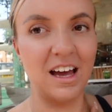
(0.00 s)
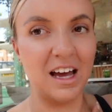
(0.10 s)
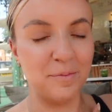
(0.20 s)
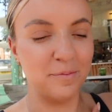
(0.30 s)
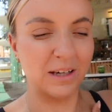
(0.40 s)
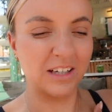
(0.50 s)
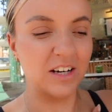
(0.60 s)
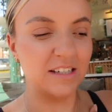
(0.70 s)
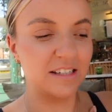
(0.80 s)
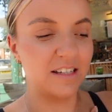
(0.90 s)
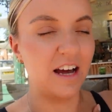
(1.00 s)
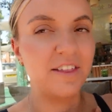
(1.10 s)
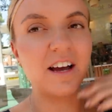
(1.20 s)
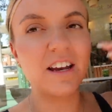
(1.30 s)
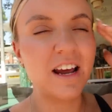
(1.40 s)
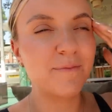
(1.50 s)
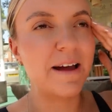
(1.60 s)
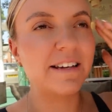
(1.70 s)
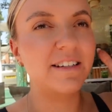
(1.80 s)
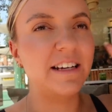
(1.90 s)
um, because I think I'd like
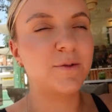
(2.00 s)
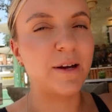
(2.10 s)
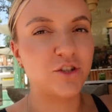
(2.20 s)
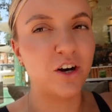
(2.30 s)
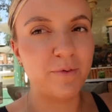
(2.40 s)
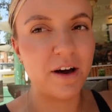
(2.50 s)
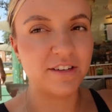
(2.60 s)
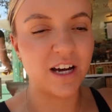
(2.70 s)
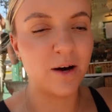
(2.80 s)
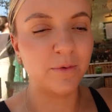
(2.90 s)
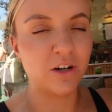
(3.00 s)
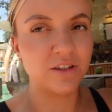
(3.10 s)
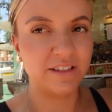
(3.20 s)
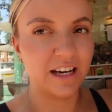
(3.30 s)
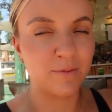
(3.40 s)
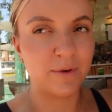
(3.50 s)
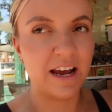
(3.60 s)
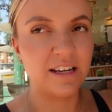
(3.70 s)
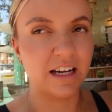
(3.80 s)
mentally switched off by the time we got to second place.